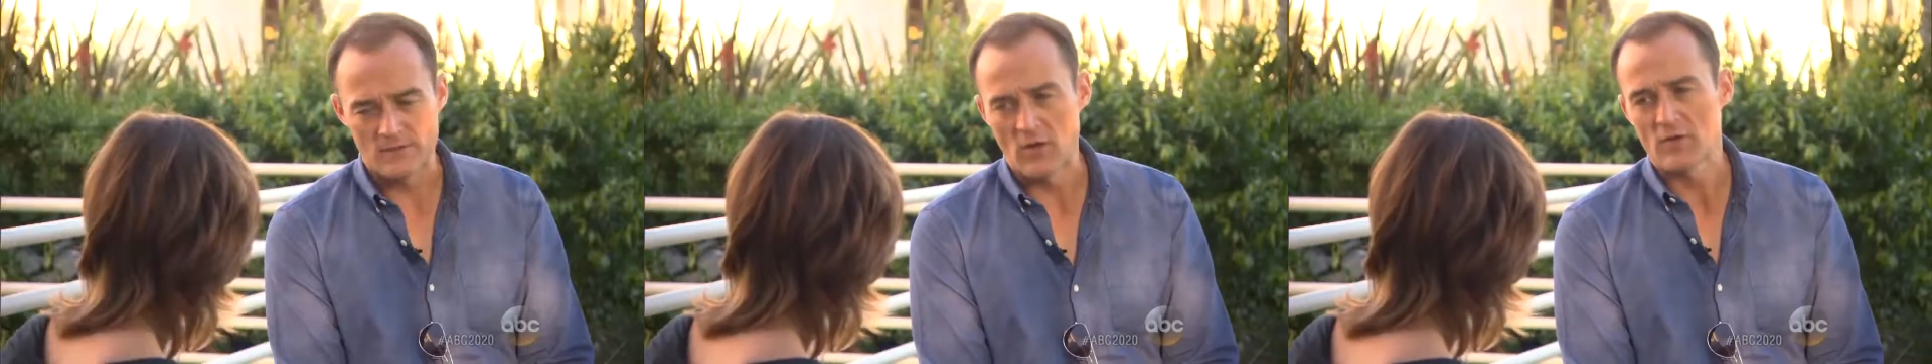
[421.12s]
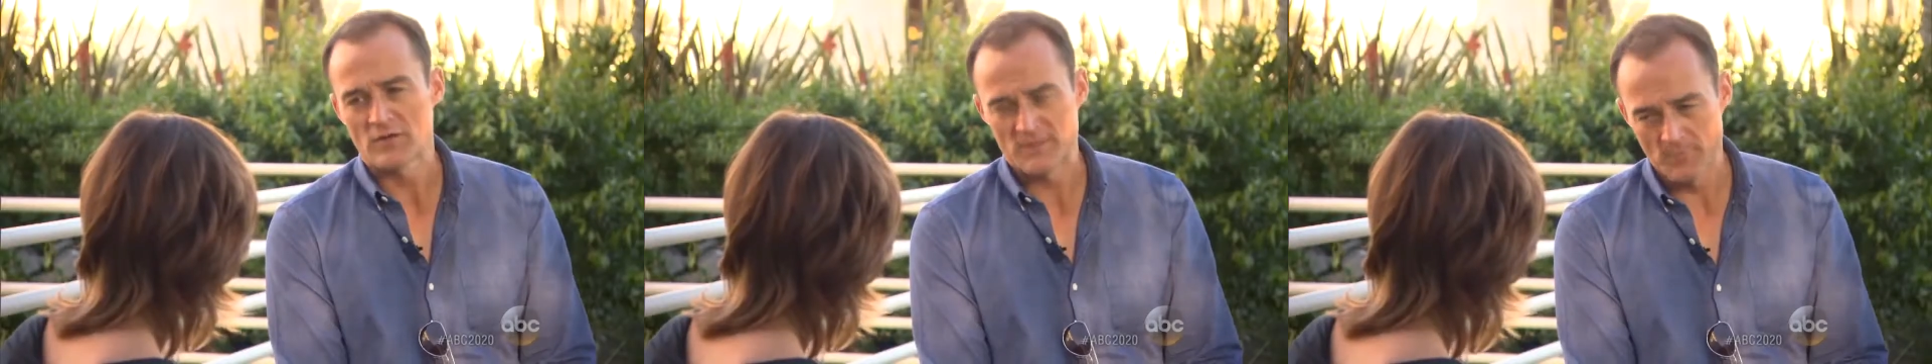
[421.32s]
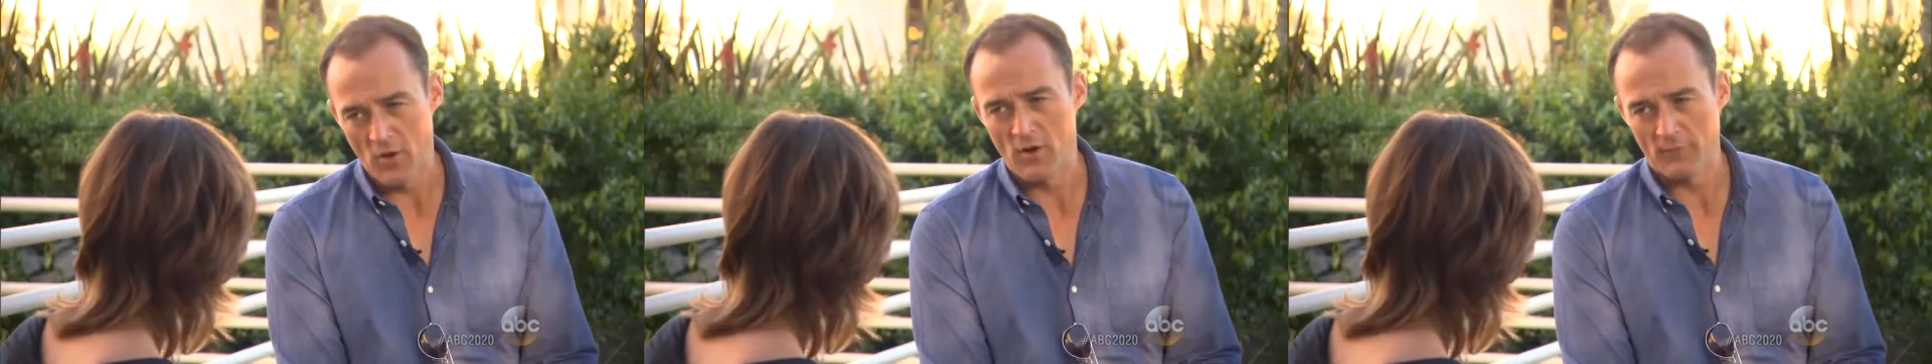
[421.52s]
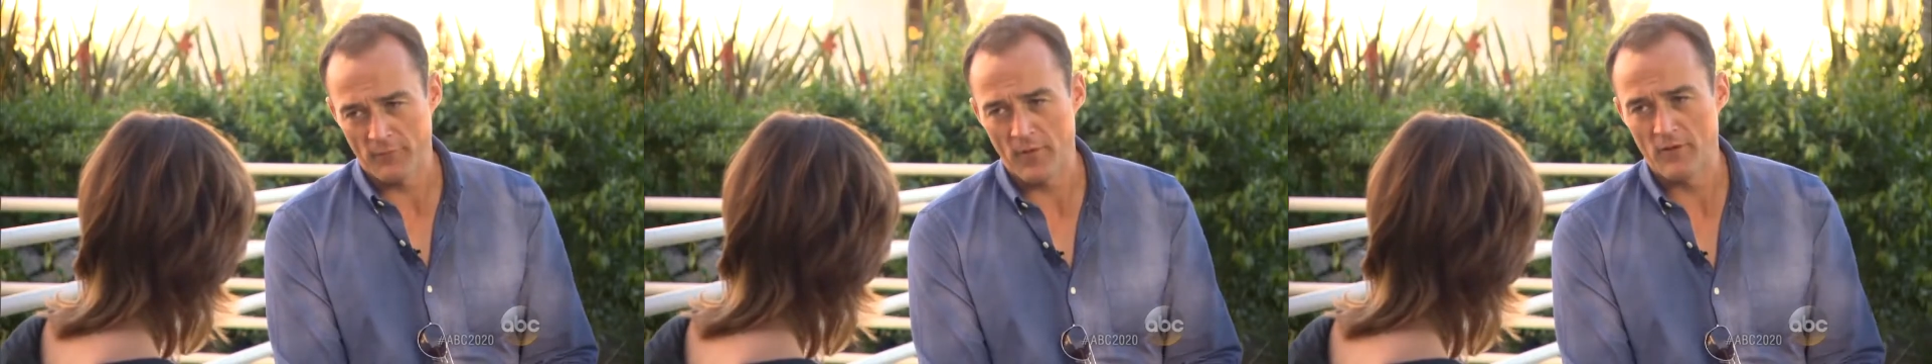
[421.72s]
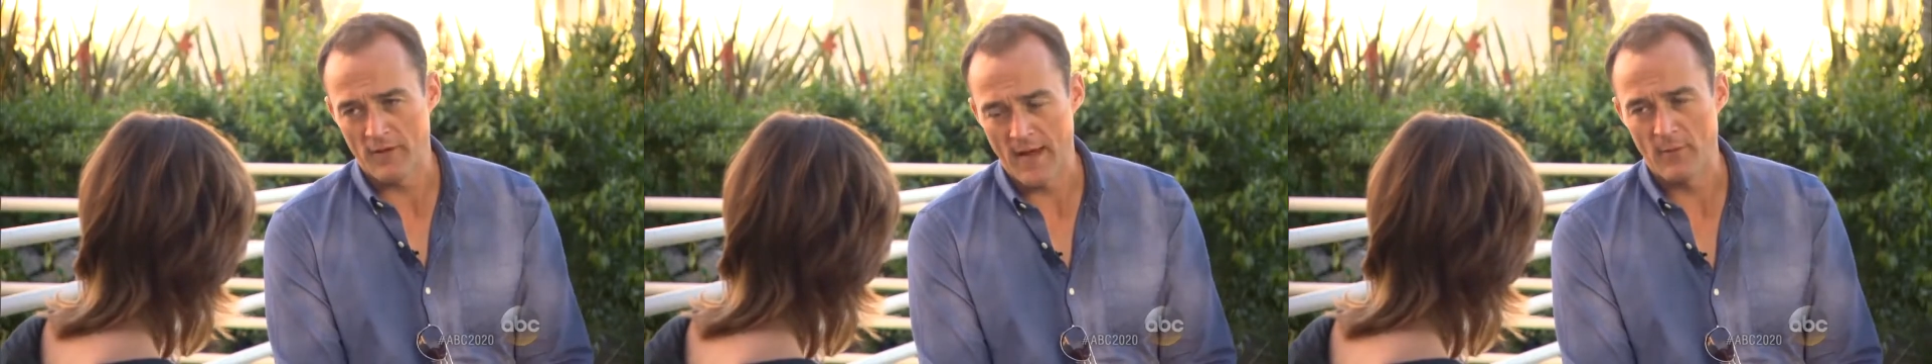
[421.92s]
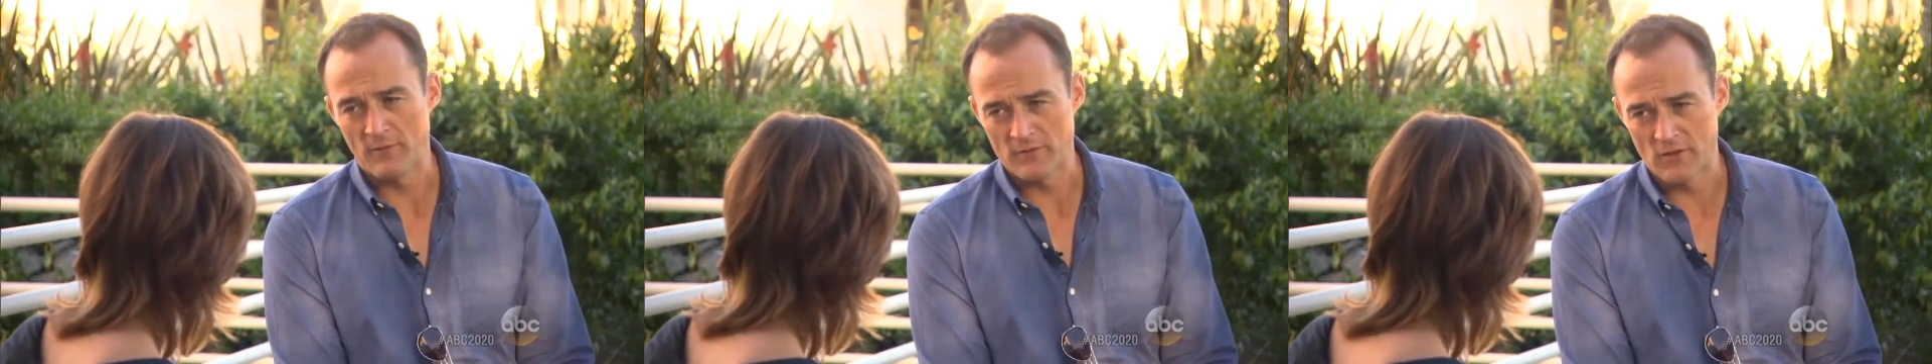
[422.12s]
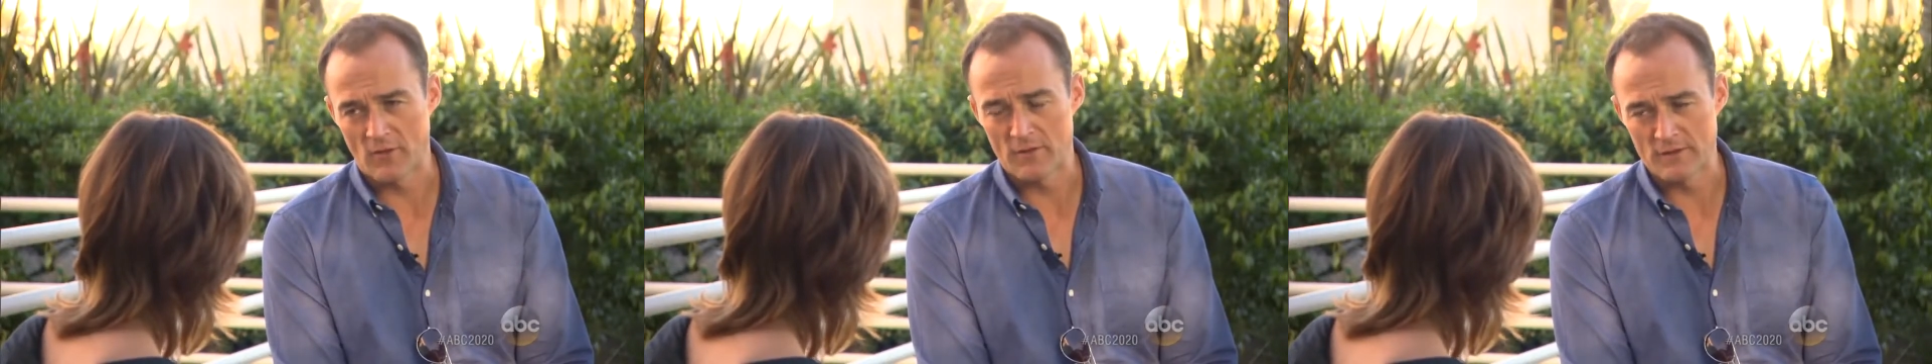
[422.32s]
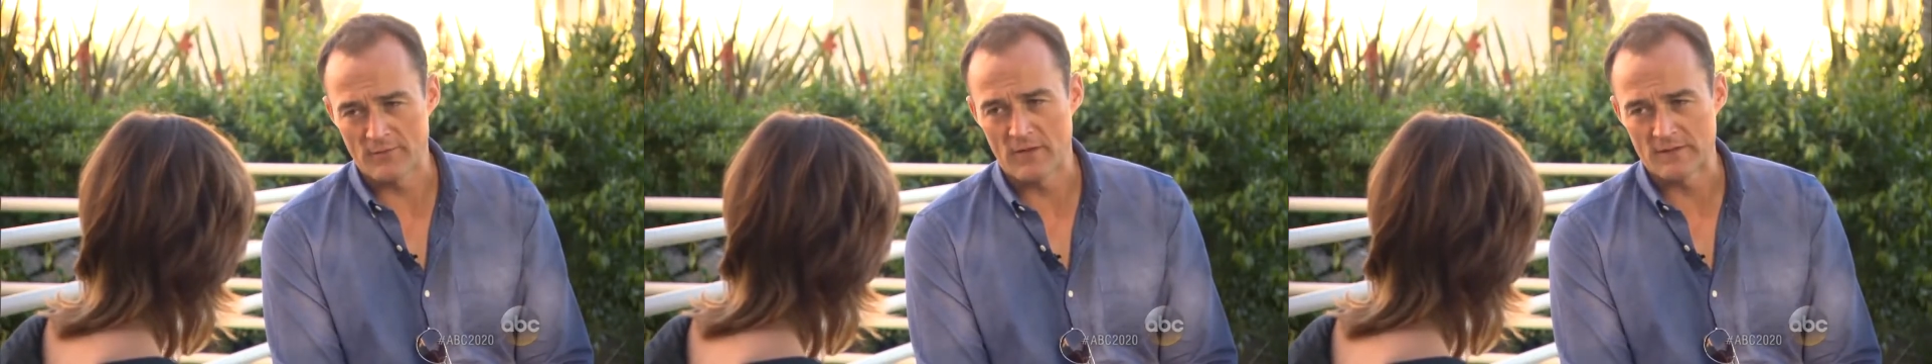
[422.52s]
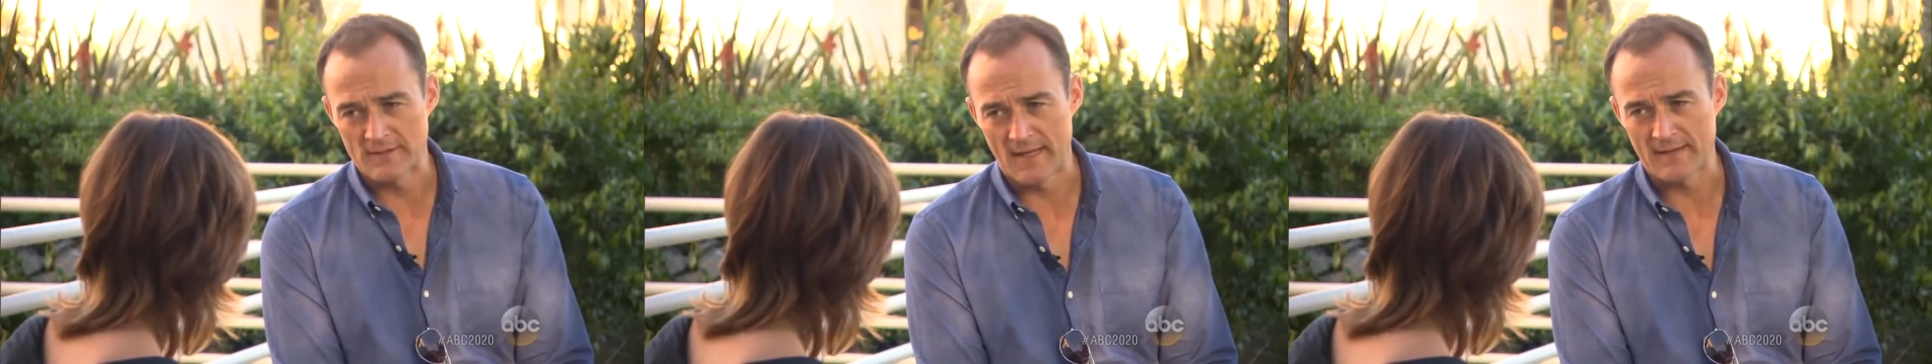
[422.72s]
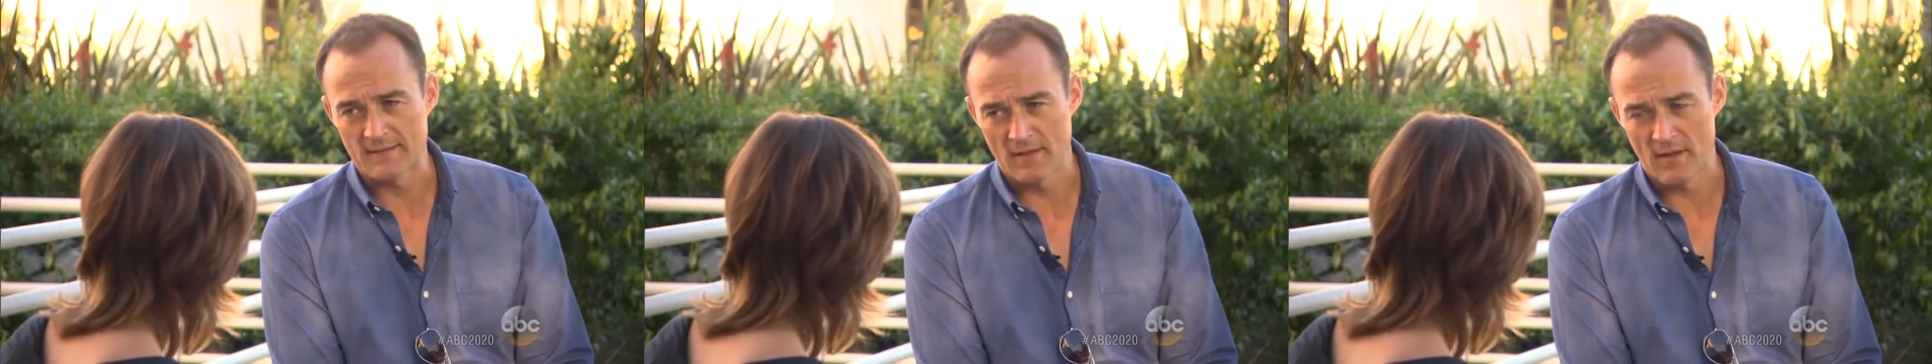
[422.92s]
Is our smartphone now in charge of our
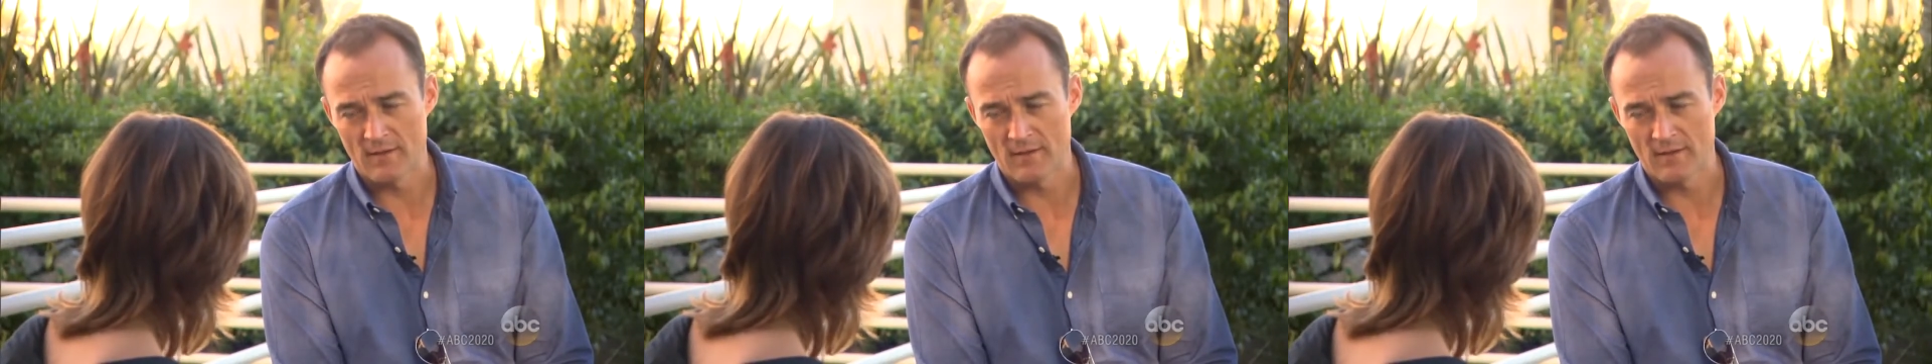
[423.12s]
sex